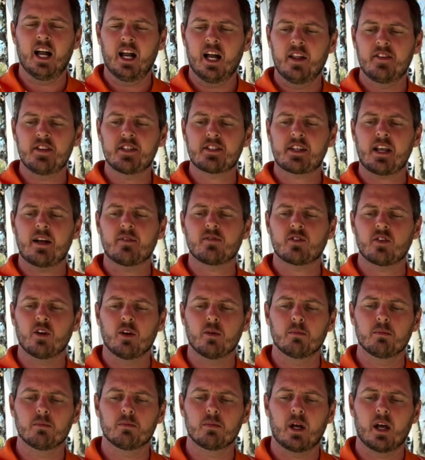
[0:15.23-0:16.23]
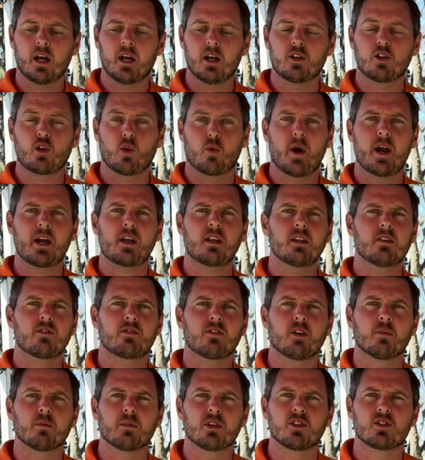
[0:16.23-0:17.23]
This comes from directly
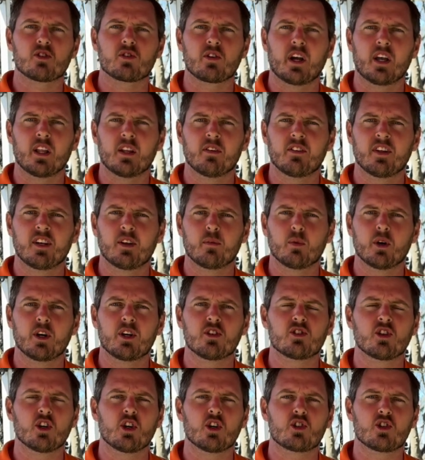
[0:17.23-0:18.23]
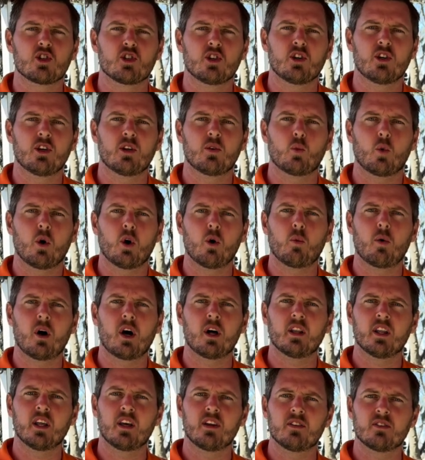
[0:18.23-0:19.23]
from the Australian Venom Research Unit,
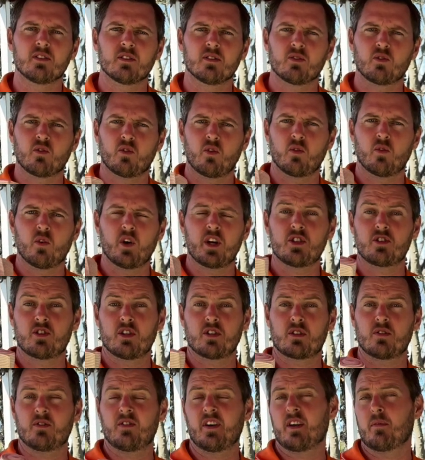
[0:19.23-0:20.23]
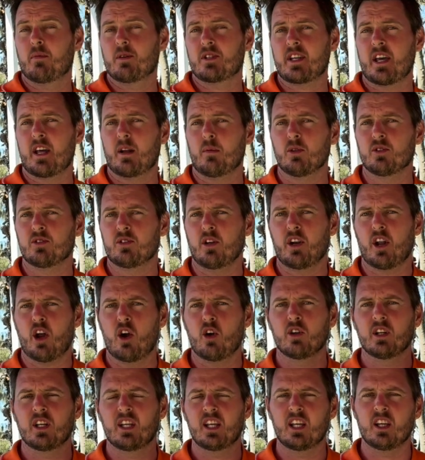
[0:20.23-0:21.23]
worldwide leaders of research of venomous animals, not
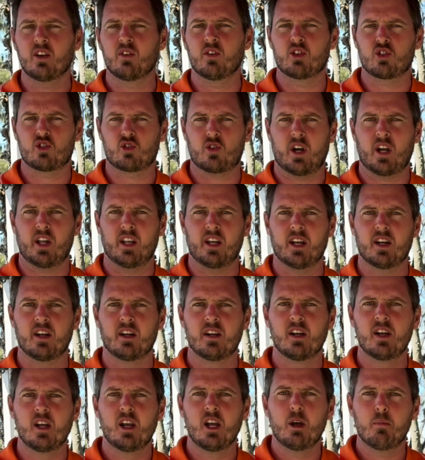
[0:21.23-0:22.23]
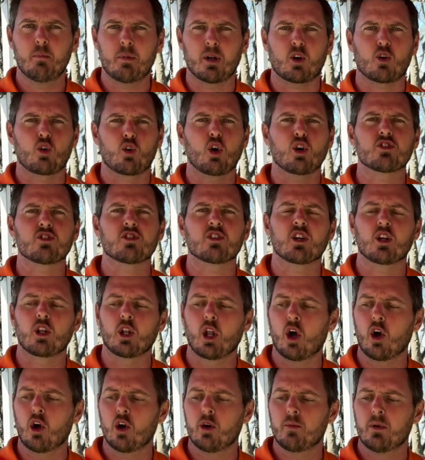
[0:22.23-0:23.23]
only here in Australia, but across the
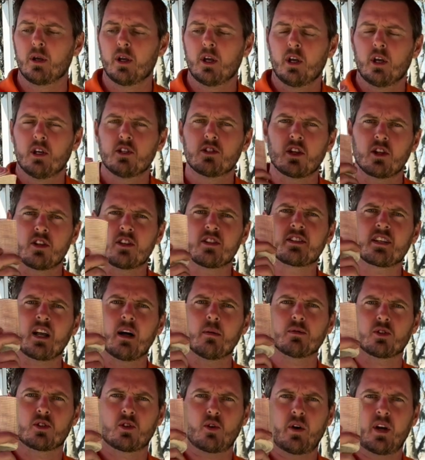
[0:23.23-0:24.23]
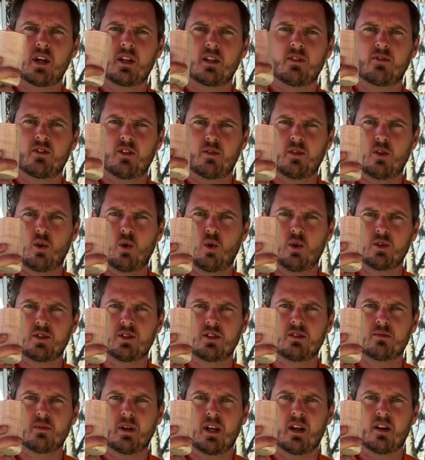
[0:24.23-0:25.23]
globe. So this comes directly from the
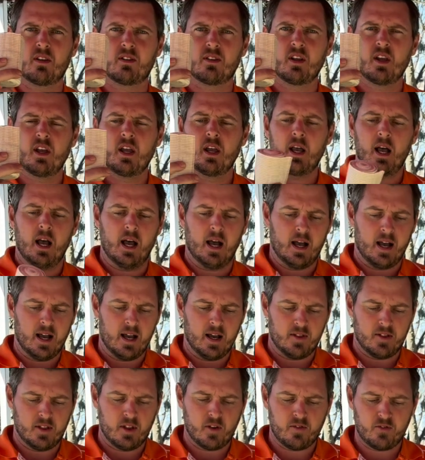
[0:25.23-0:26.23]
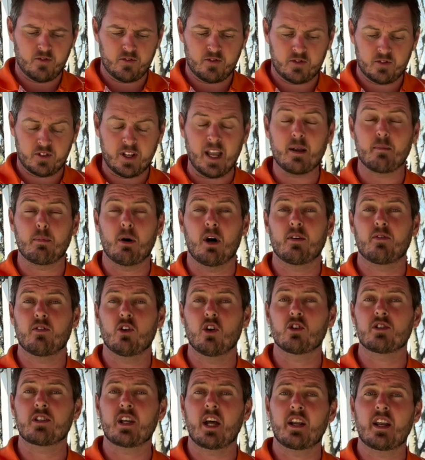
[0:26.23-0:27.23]
horse's mouth. The snakebite
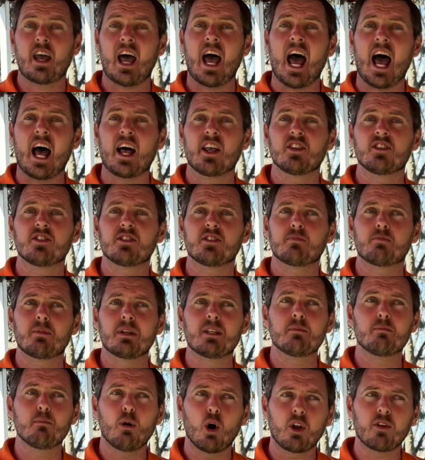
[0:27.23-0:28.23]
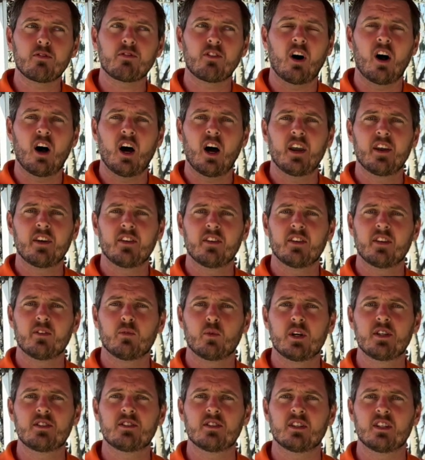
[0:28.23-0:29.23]
first aid has been modified in
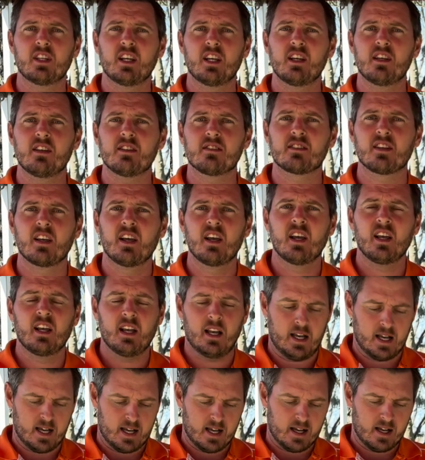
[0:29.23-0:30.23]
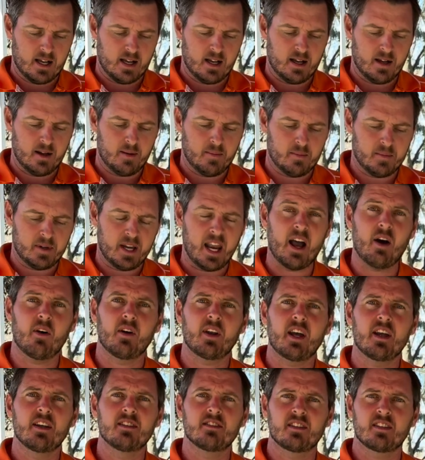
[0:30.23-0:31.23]
recent years.
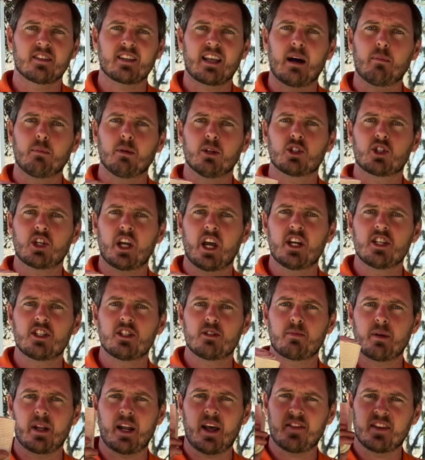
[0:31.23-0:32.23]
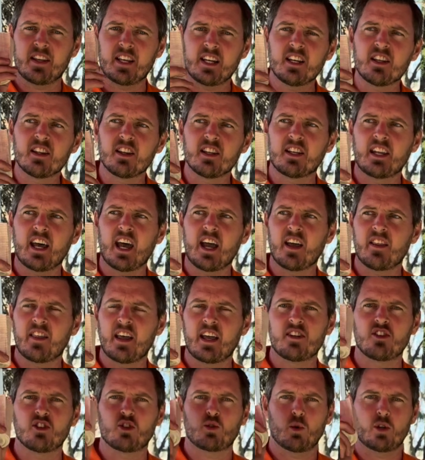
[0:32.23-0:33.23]
Nowadays there's a couple of changes, but at the end of the day
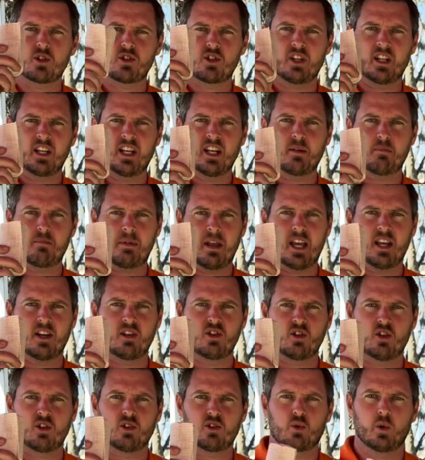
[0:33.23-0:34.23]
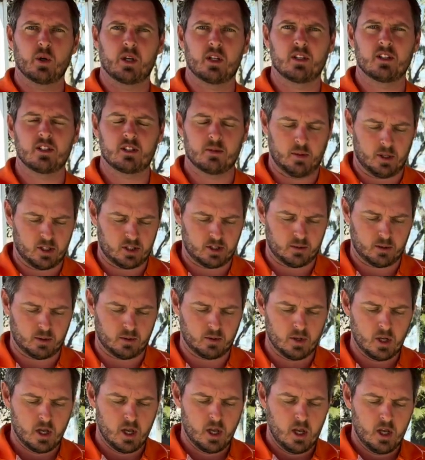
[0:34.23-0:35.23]
they just want you to get a bandage on as quickly as possible.
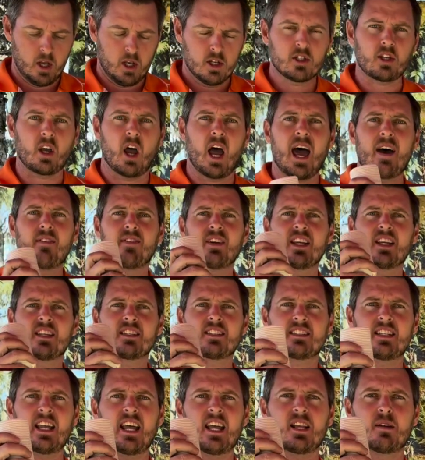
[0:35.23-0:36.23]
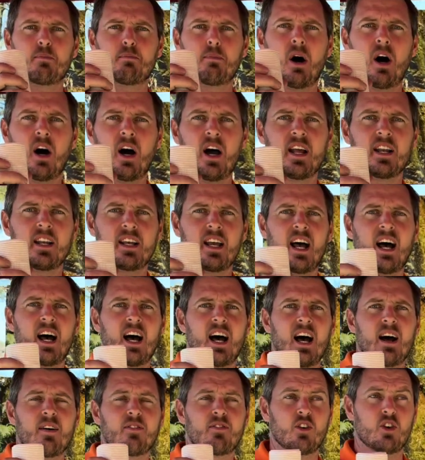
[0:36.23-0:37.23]
So having a snake bite
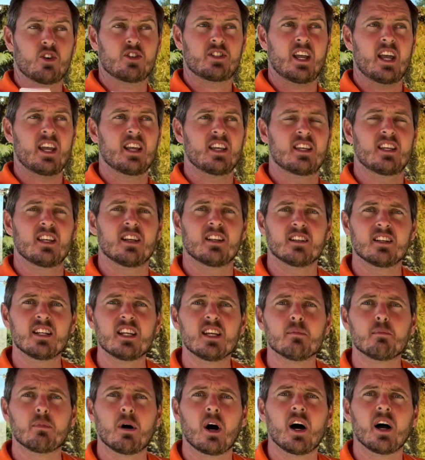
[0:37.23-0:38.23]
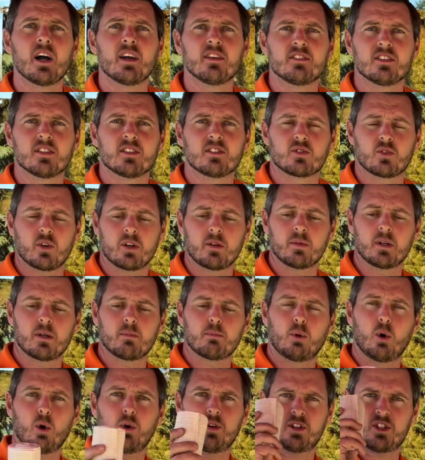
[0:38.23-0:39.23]
first aid kit nearby is extremely
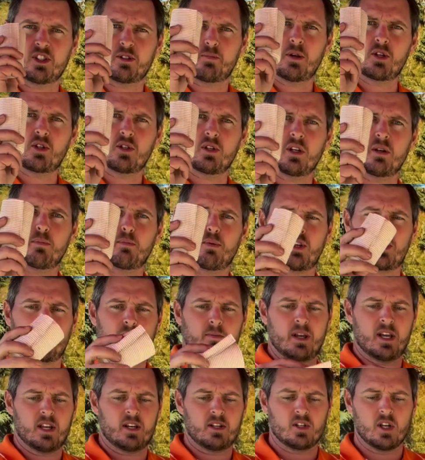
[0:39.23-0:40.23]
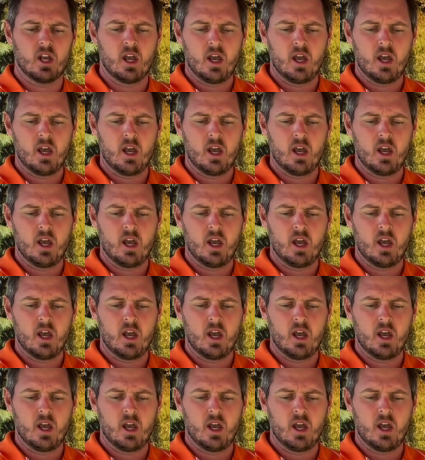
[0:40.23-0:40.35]
important, especially a pressure bandage.